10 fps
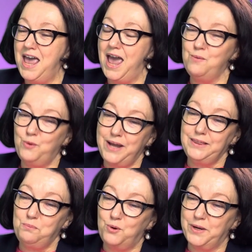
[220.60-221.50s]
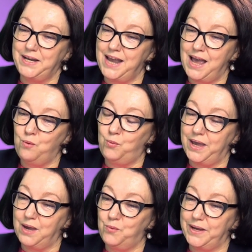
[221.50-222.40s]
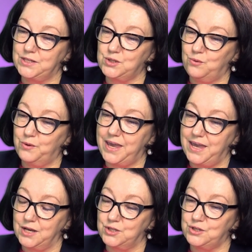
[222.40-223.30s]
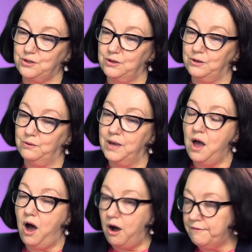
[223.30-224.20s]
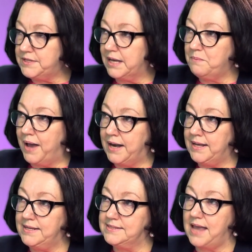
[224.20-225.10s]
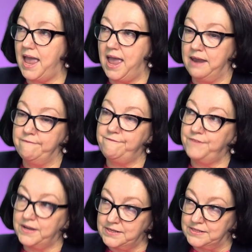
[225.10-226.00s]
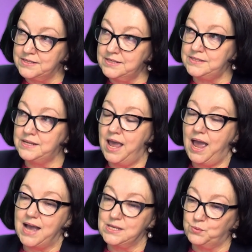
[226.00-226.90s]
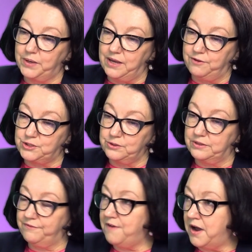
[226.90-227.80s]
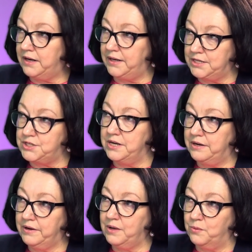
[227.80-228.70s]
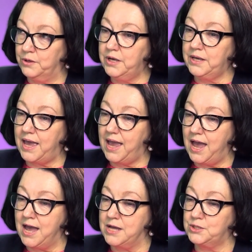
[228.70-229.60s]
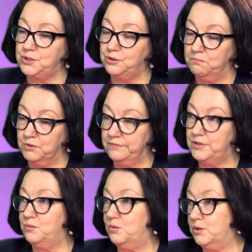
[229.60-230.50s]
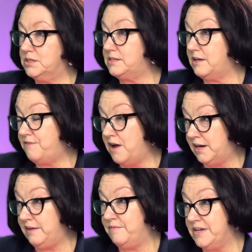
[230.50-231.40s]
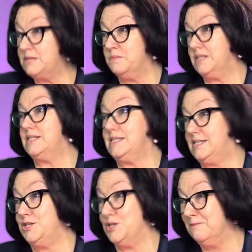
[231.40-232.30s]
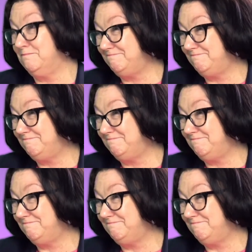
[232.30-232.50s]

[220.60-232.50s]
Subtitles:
and we're at the point now where we're talking to offtake parties and funders as we do the final engineering work to move towards final investment decision.